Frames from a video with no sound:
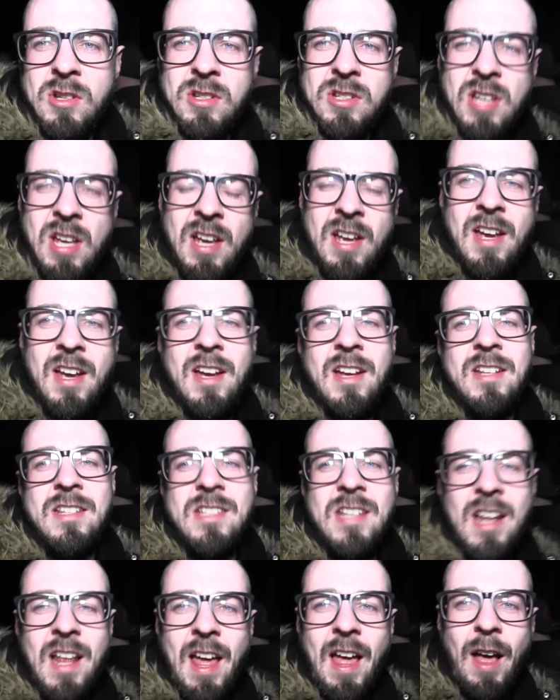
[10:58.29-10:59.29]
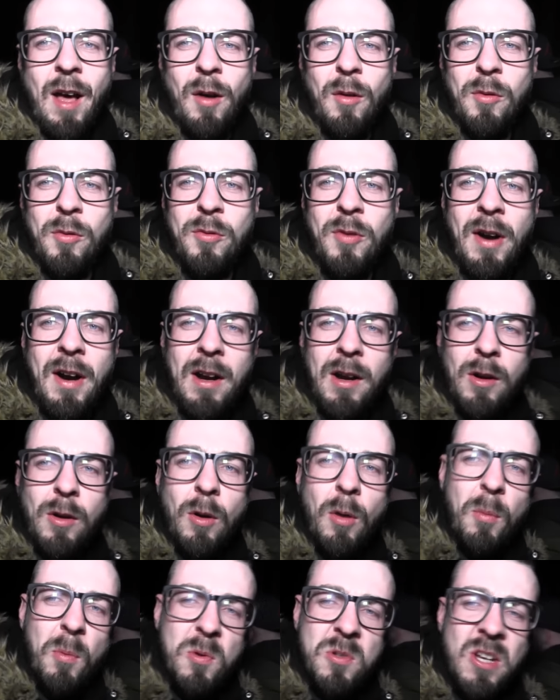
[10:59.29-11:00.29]
us to the Hellfire
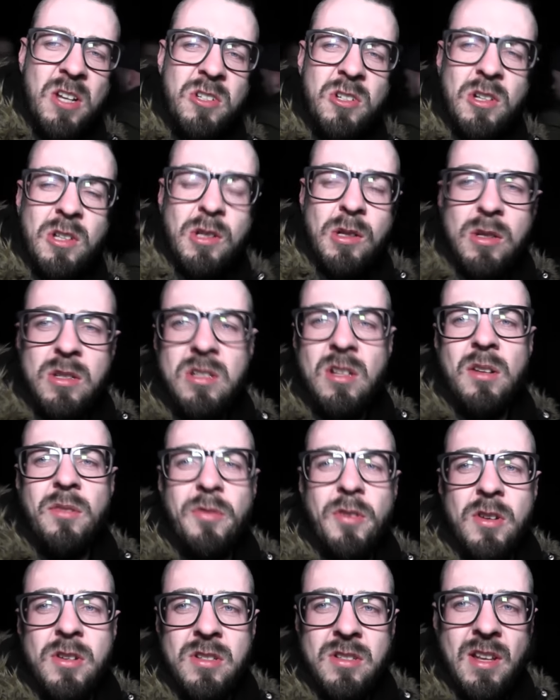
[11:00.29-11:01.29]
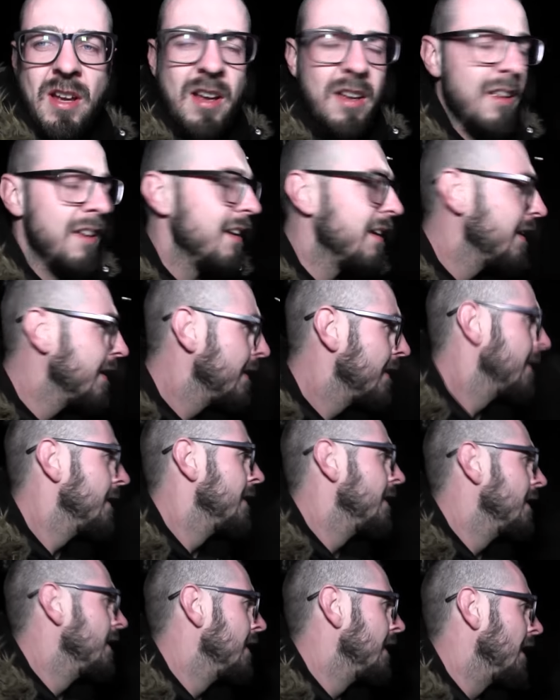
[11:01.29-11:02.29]
Club. We was actually going to do this on the first day
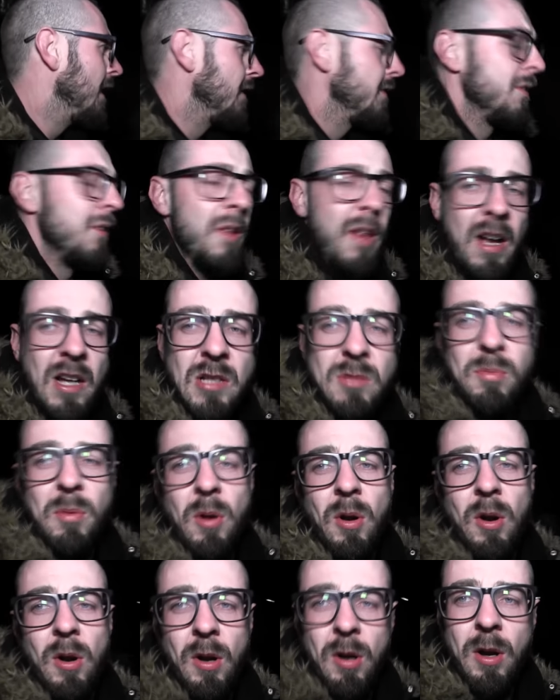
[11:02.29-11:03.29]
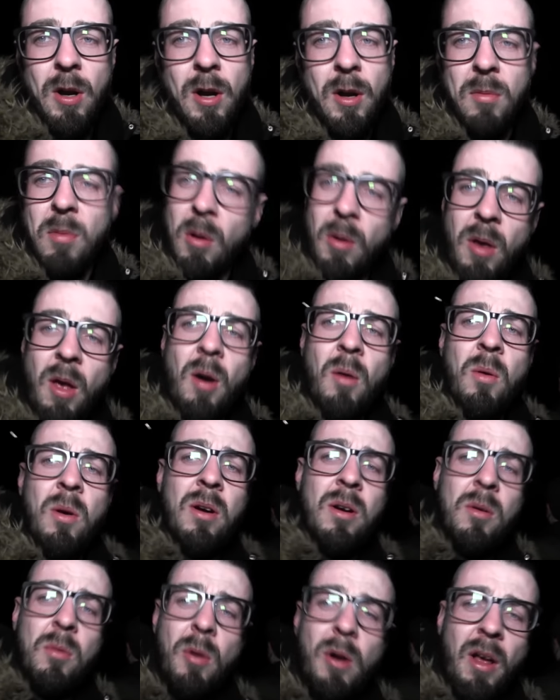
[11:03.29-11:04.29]
and do the explore, but no,
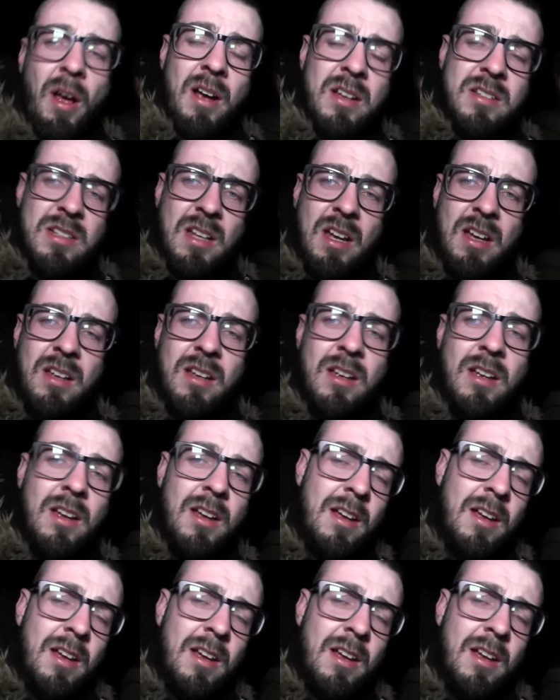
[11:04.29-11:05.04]
on our last day,